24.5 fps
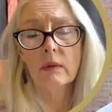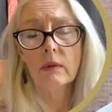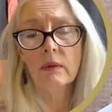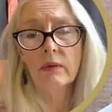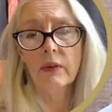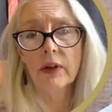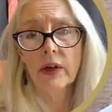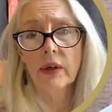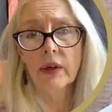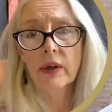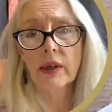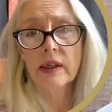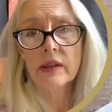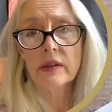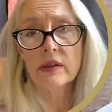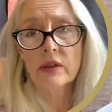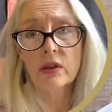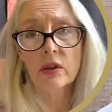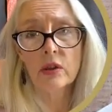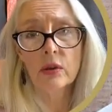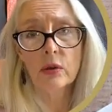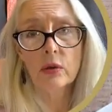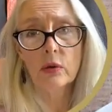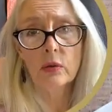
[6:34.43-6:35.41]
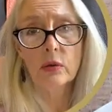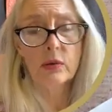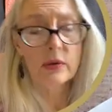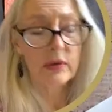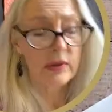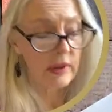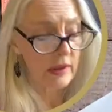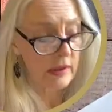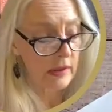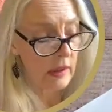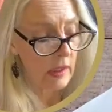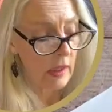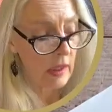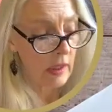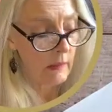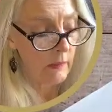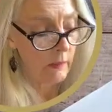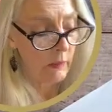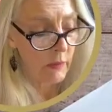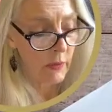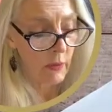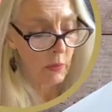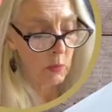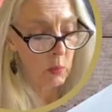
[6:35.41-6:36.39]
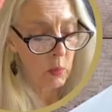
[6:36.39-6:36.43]
various hues,
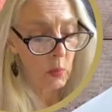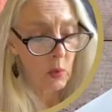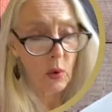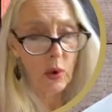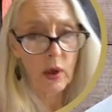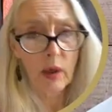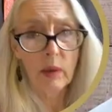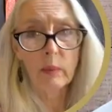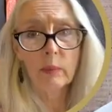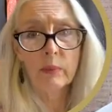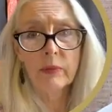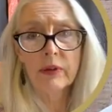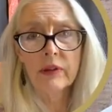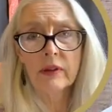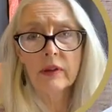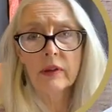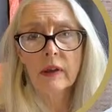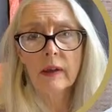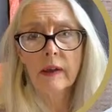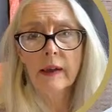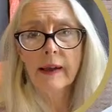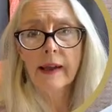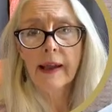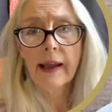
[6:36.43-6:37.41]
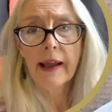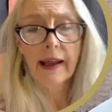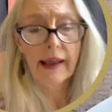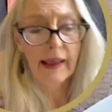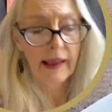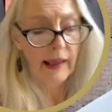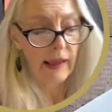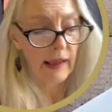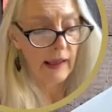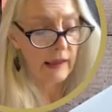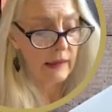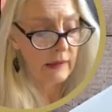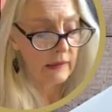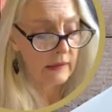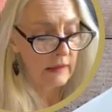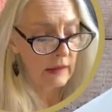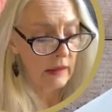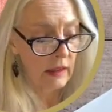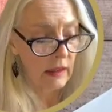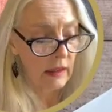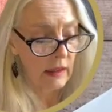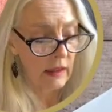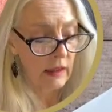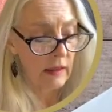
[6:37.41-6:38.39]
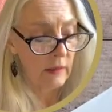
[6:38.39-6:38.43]
the warmth, and
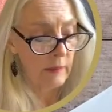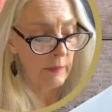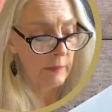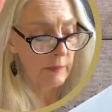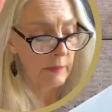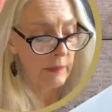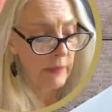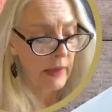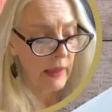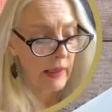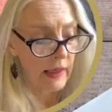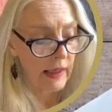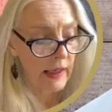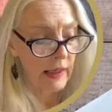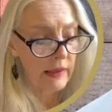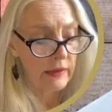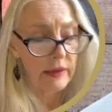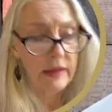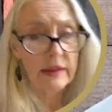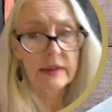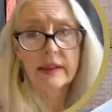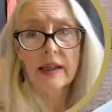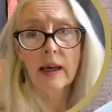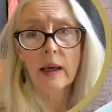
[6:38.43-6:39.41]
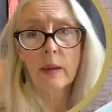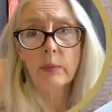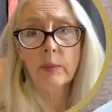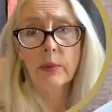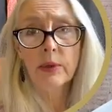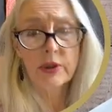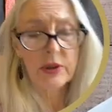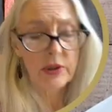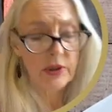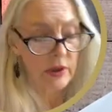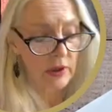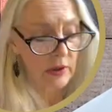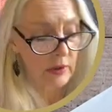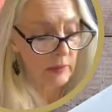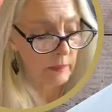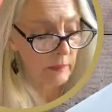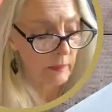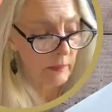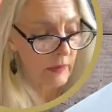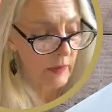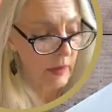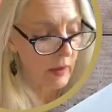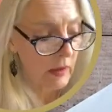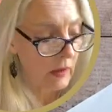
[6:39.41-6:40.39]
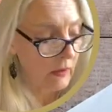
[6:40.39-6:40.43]
the temperature
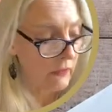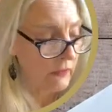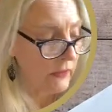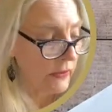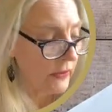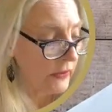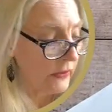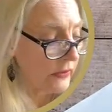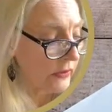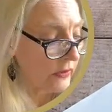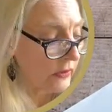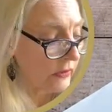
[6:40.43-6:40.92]
of those